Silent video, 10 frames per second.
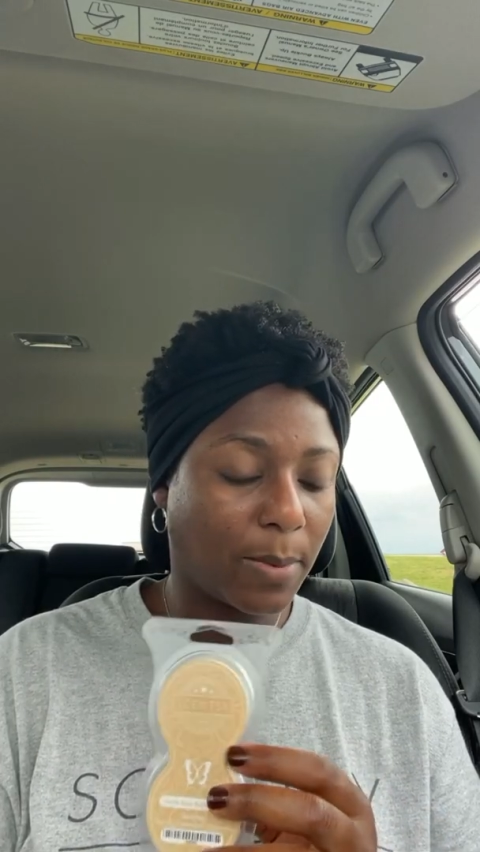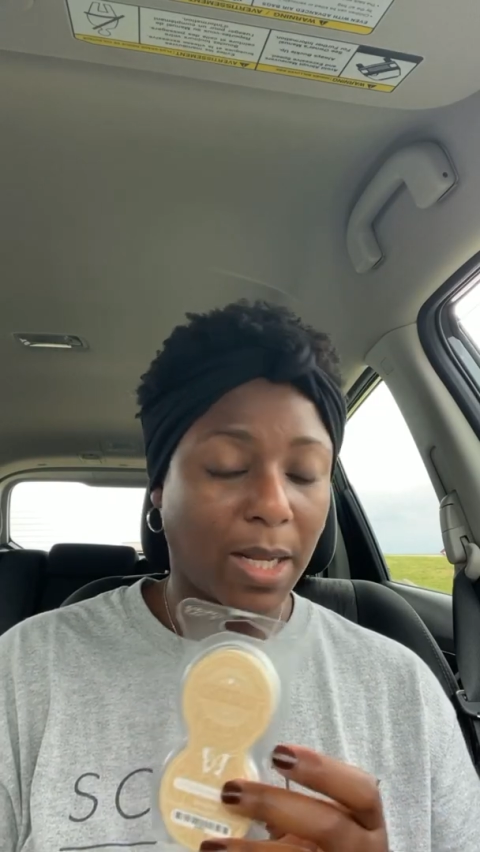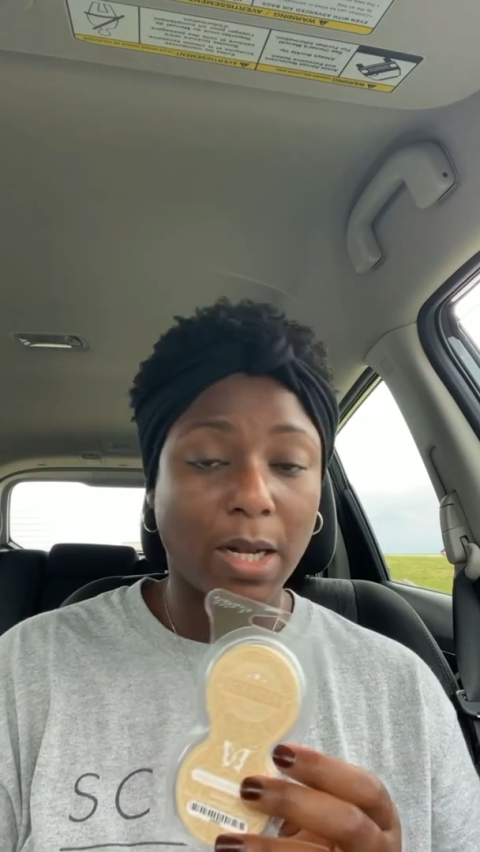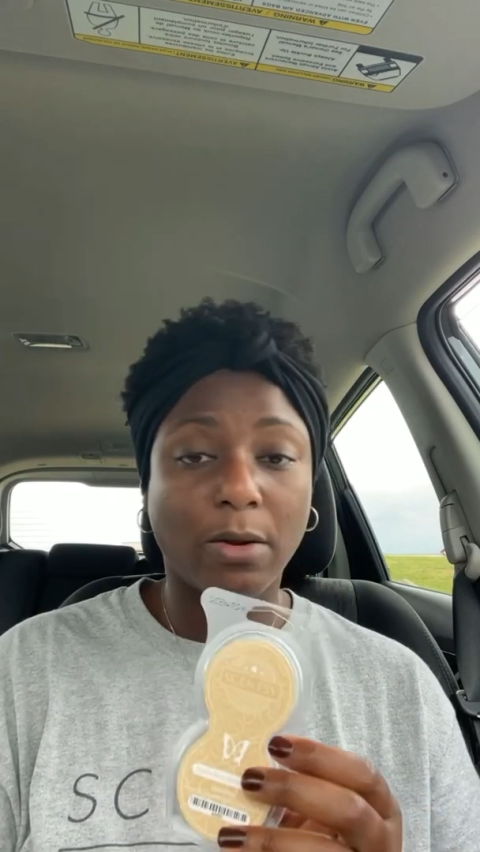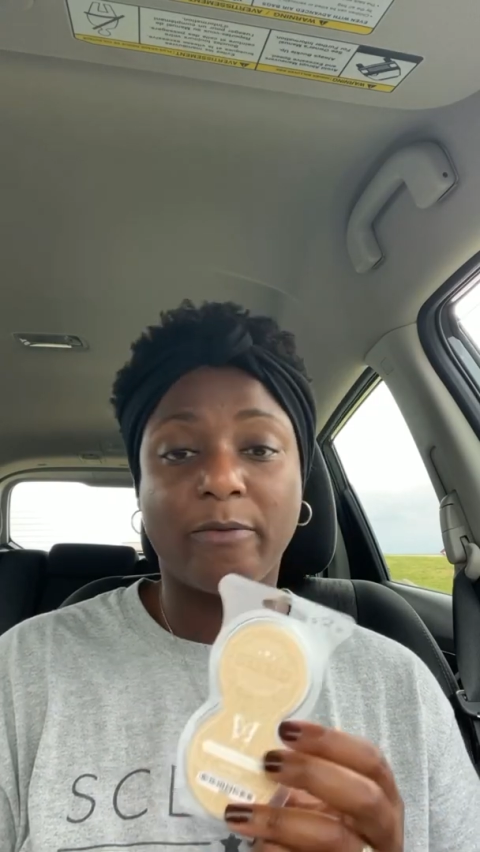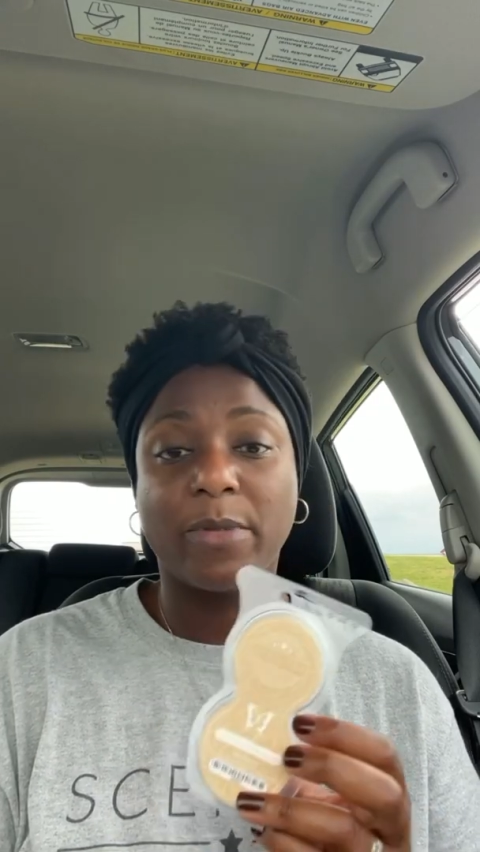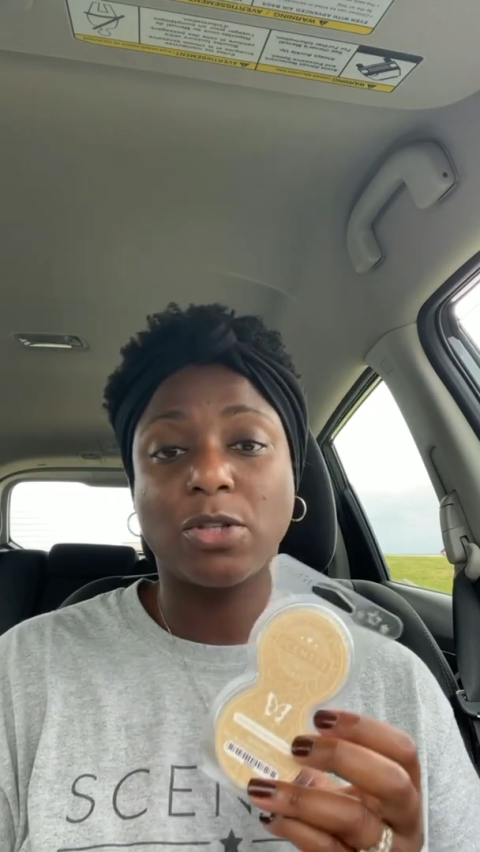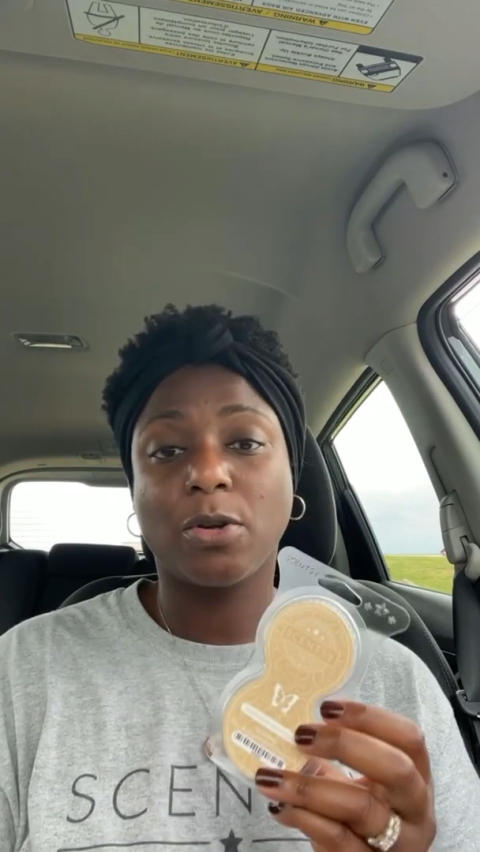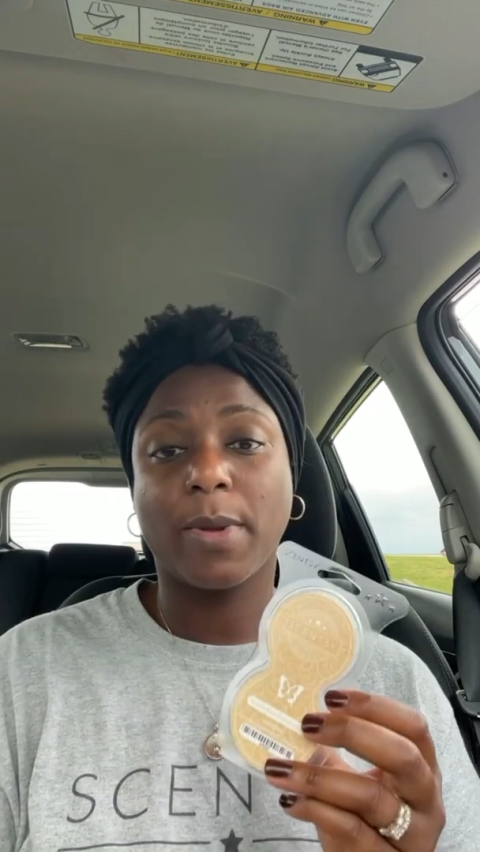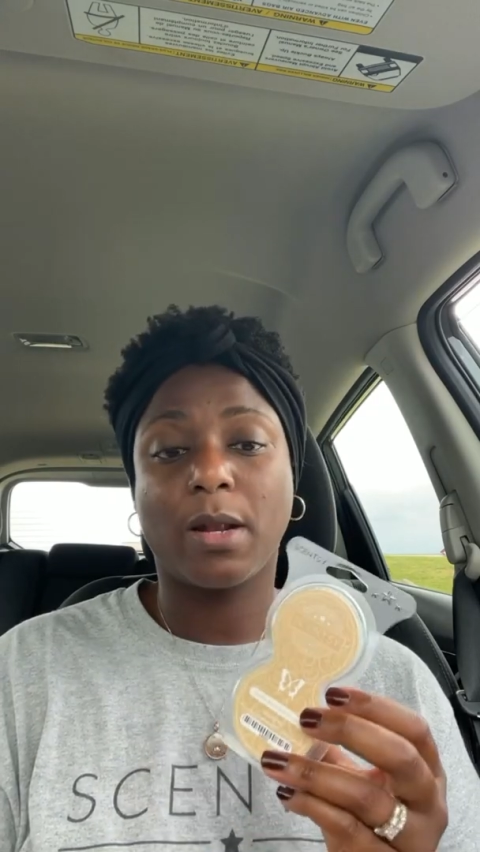I mean, I don't have
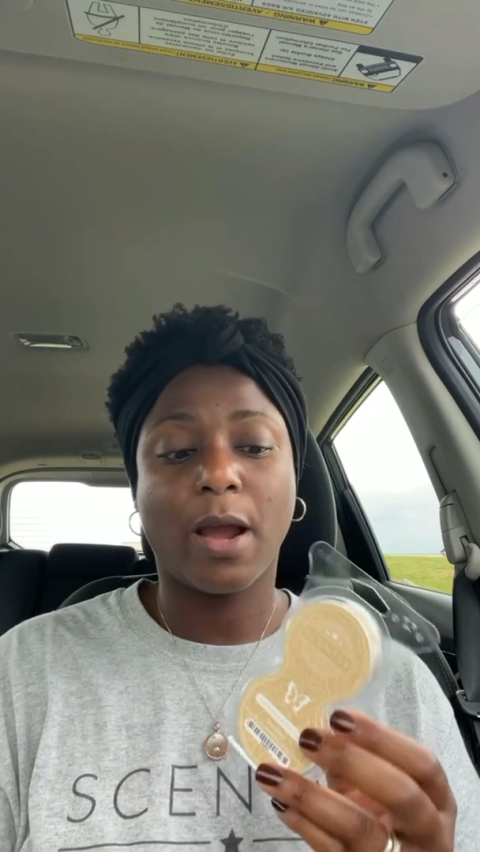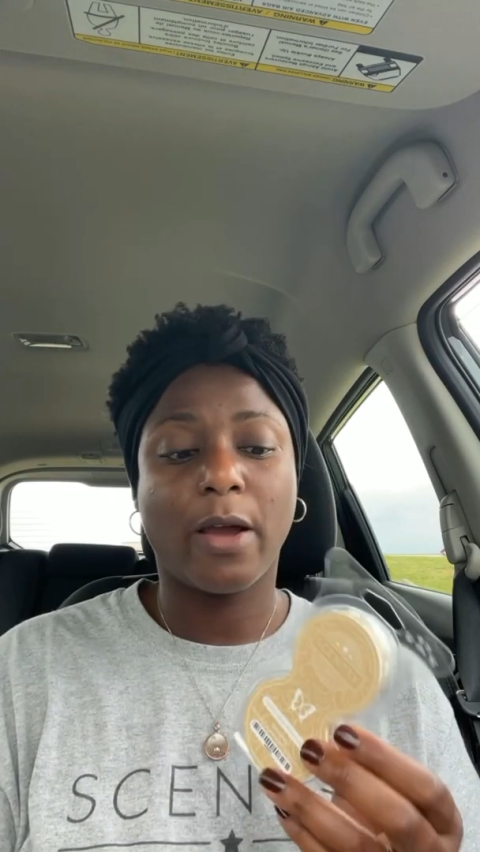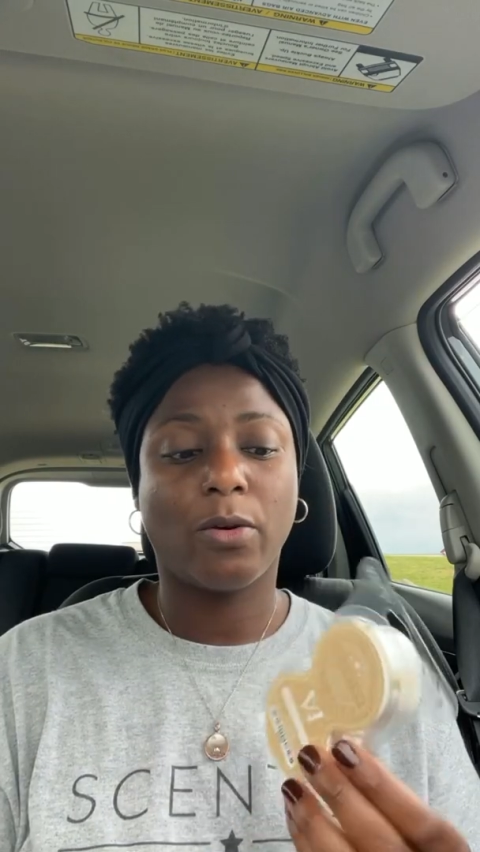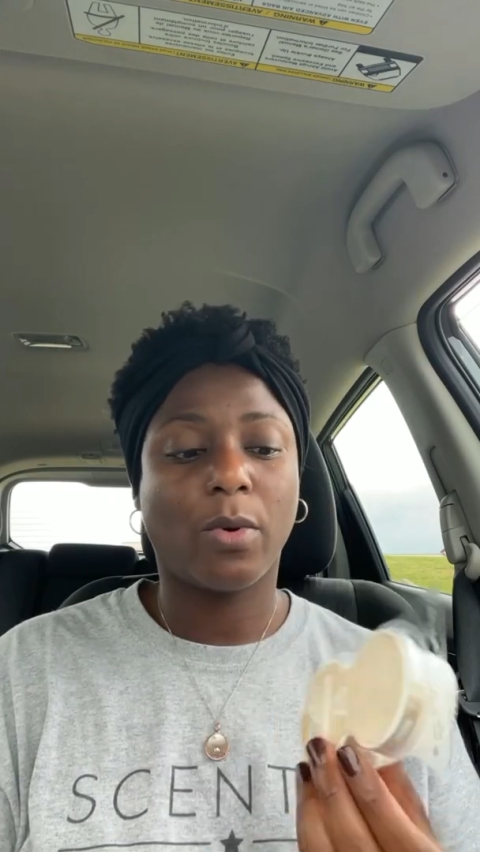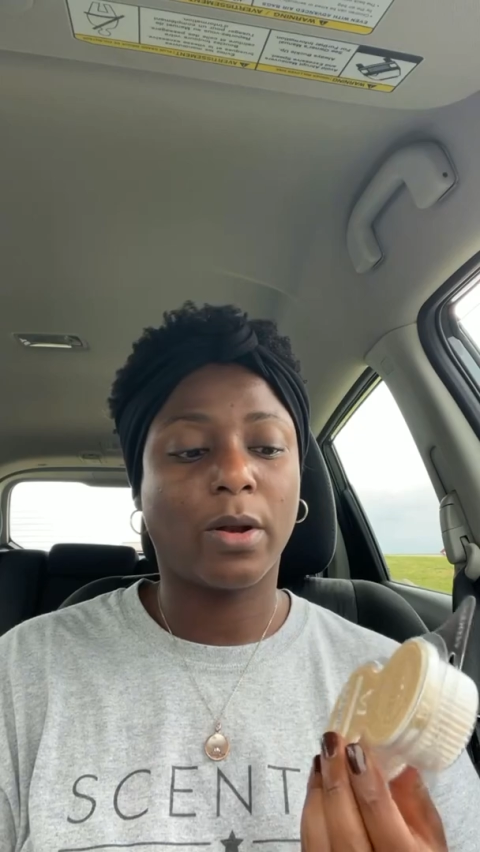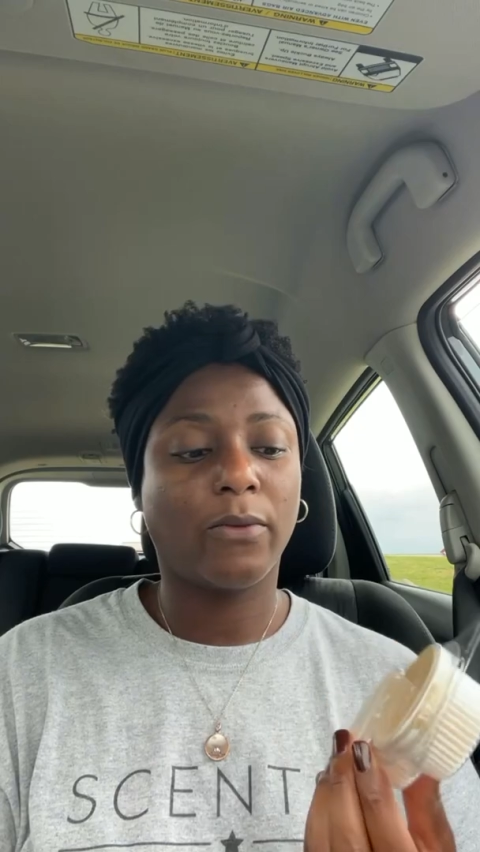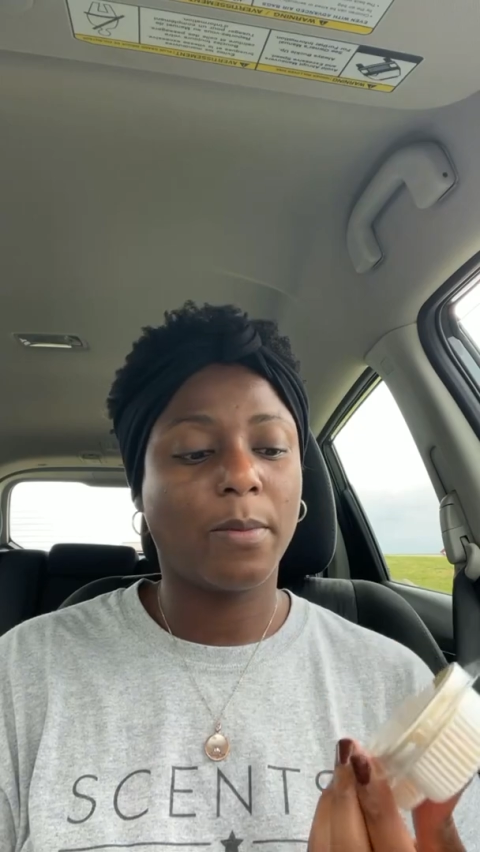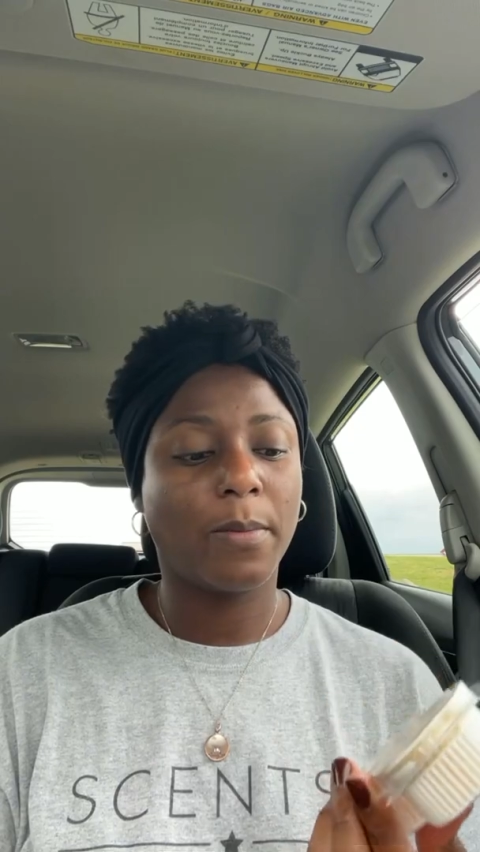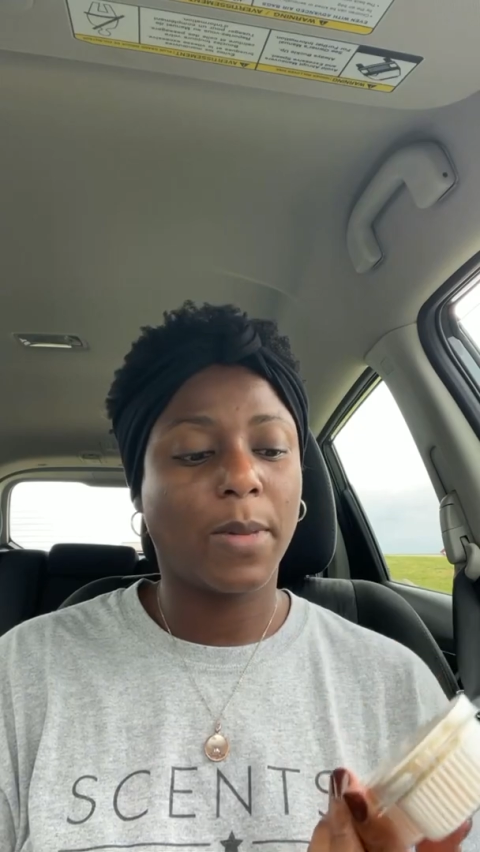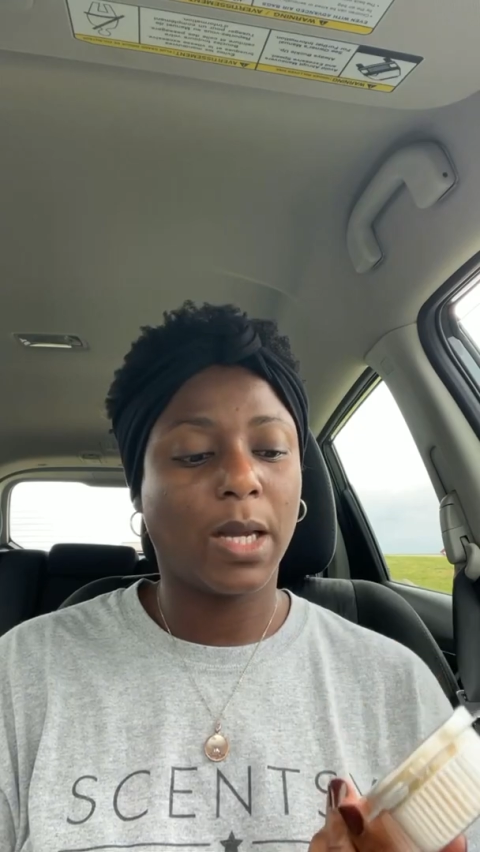Mystery Man in either one of
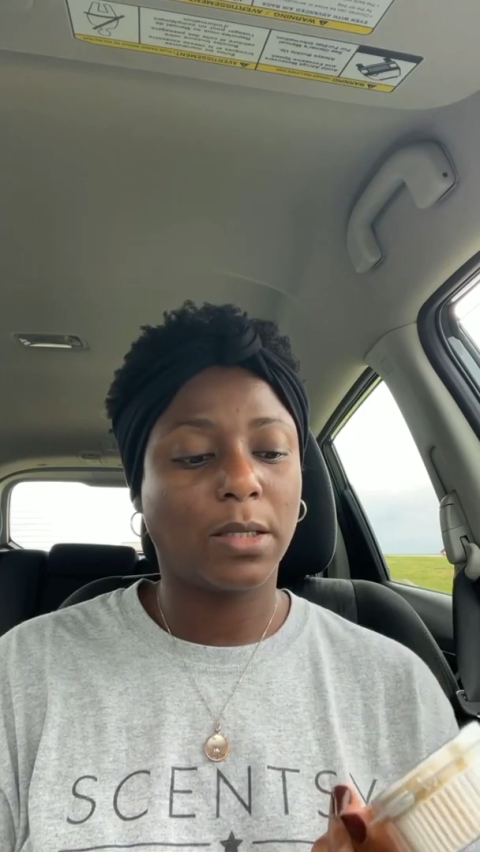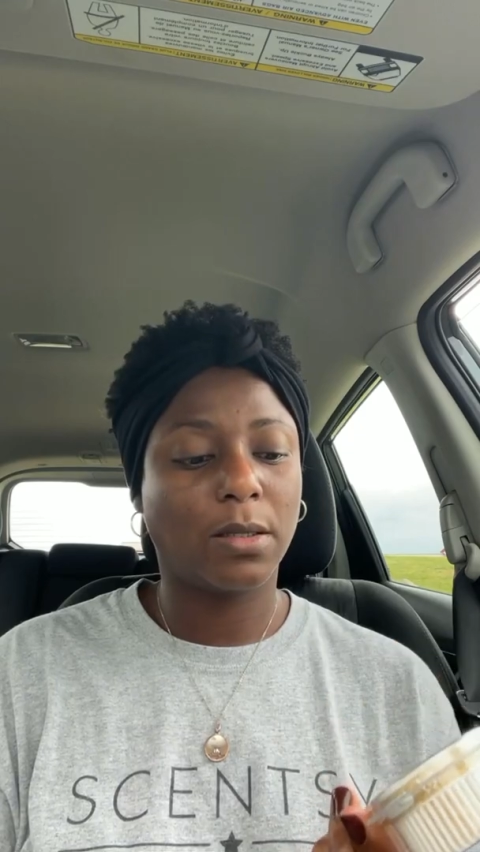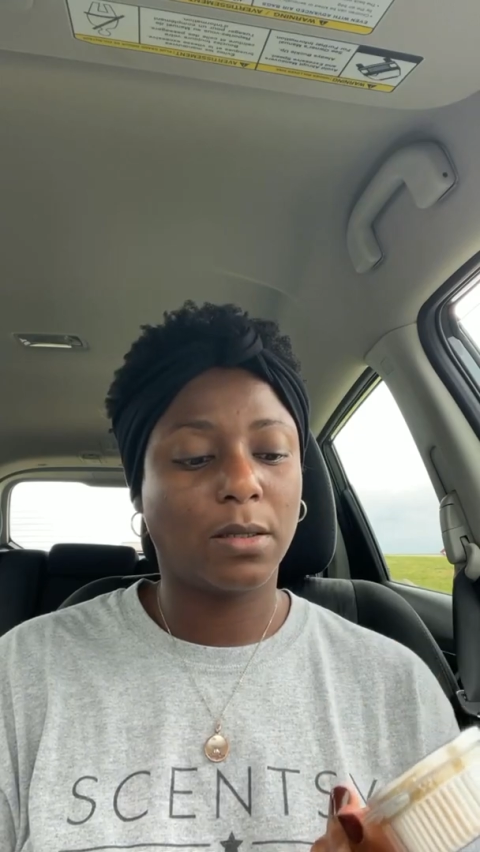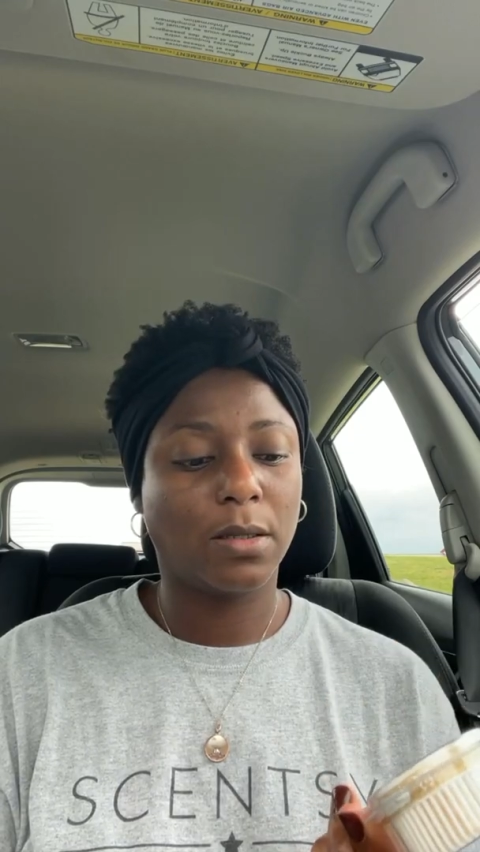them, but